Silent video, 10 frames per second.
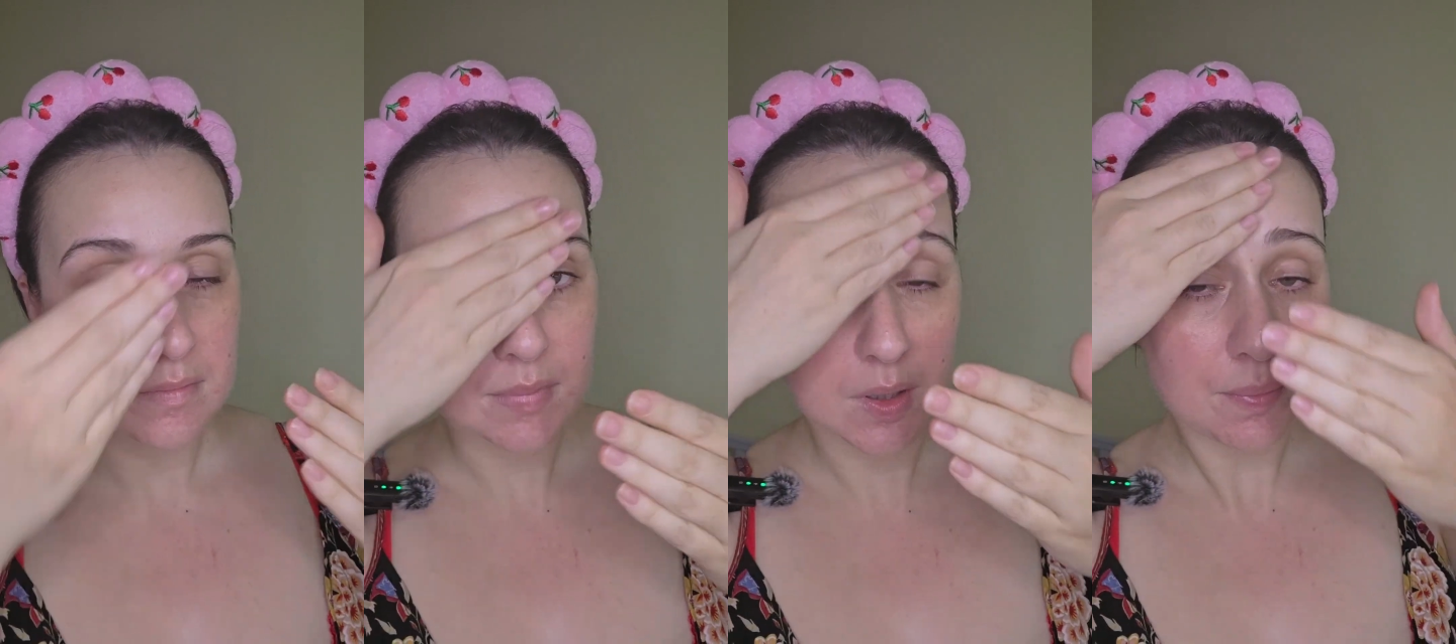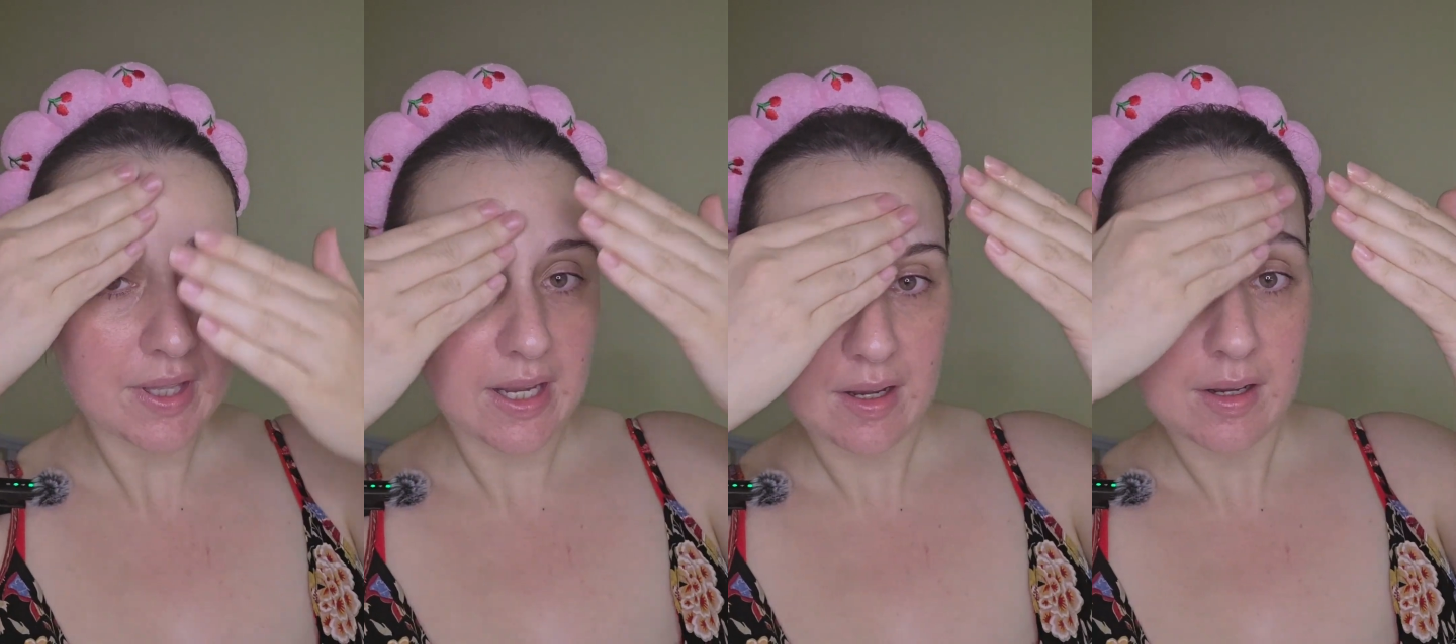pop
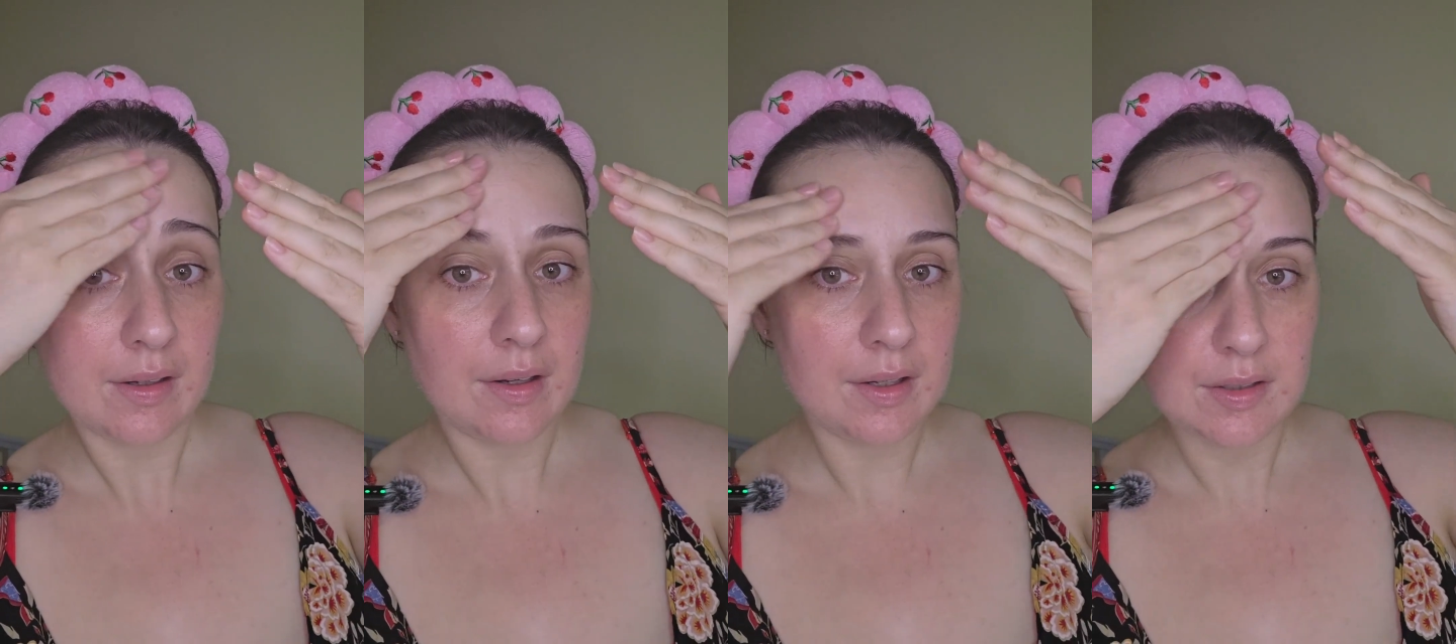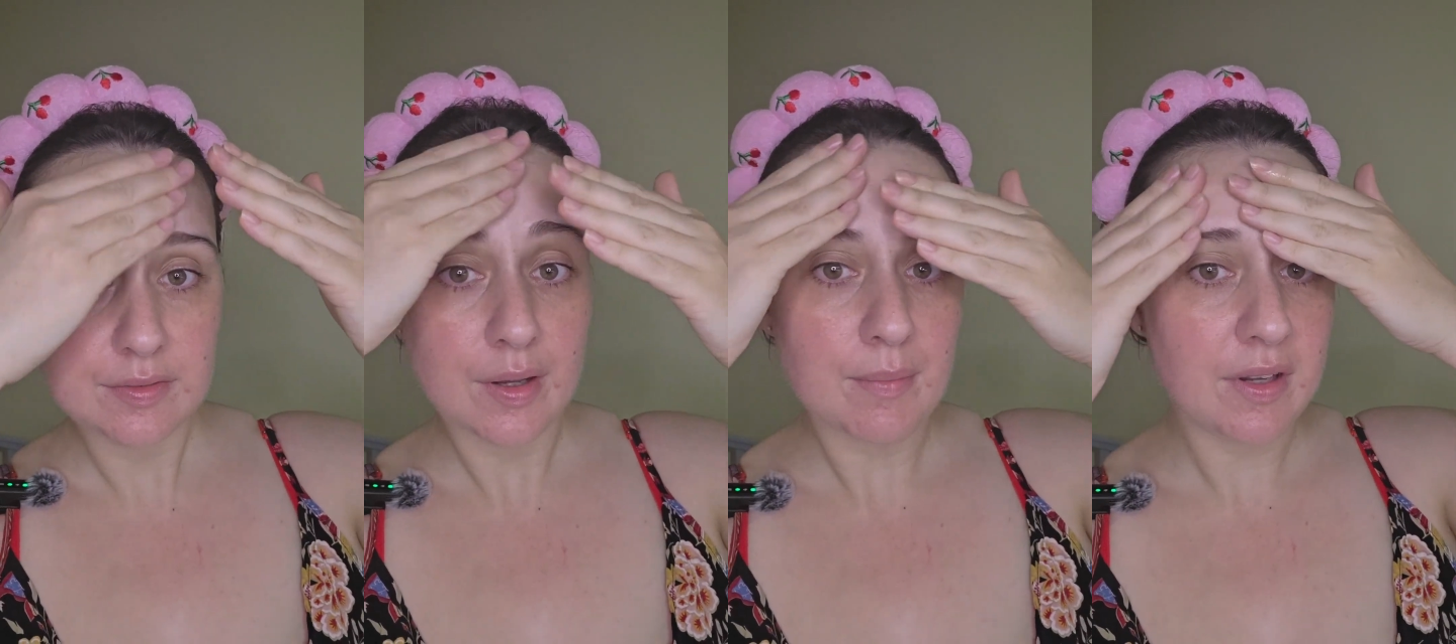that
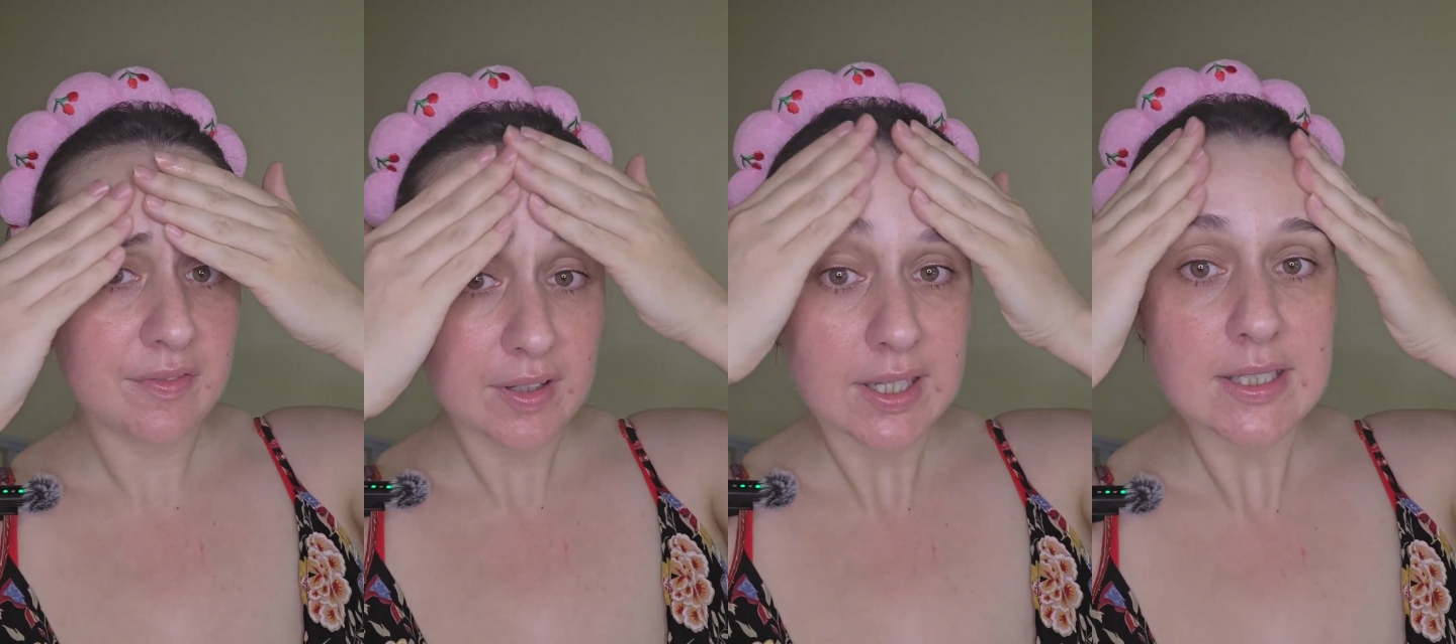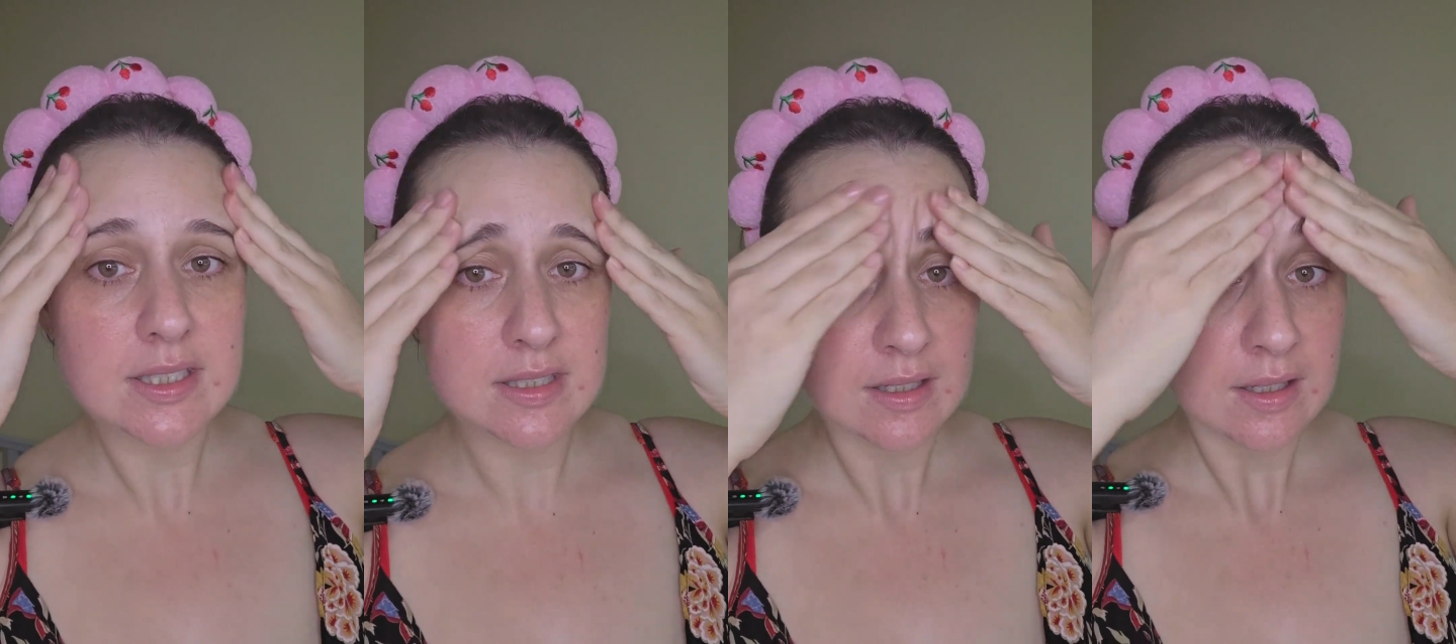over my face,